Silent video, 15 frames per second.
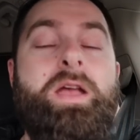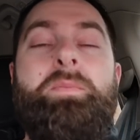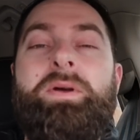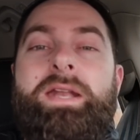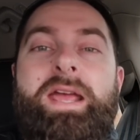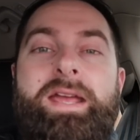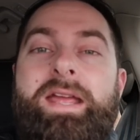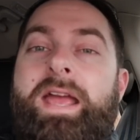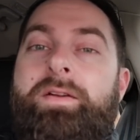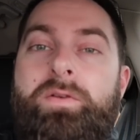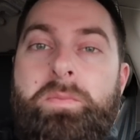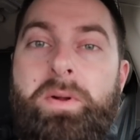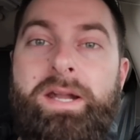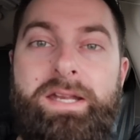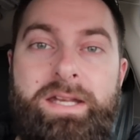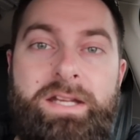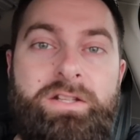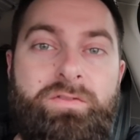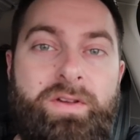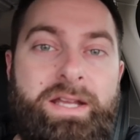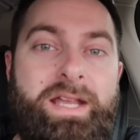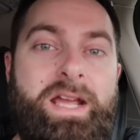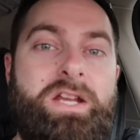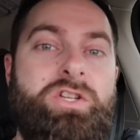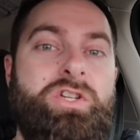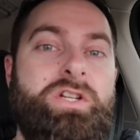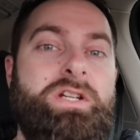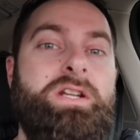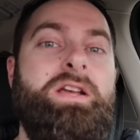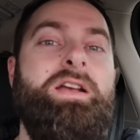But hey, everybody needs a
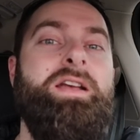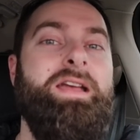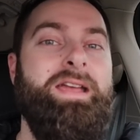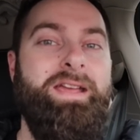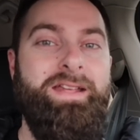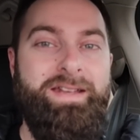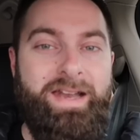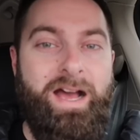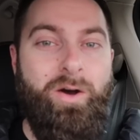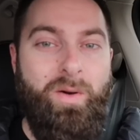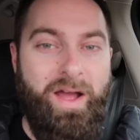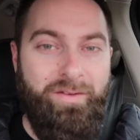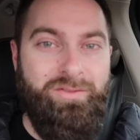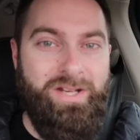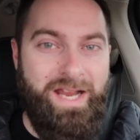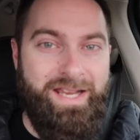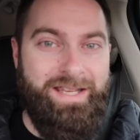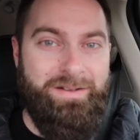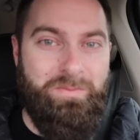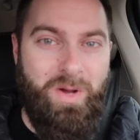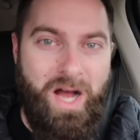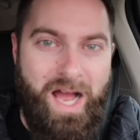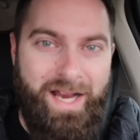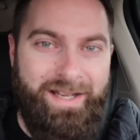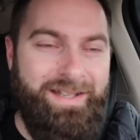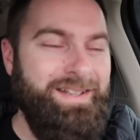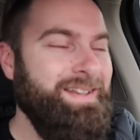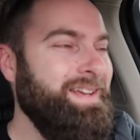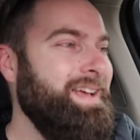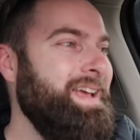vacation, and now I've taken mine.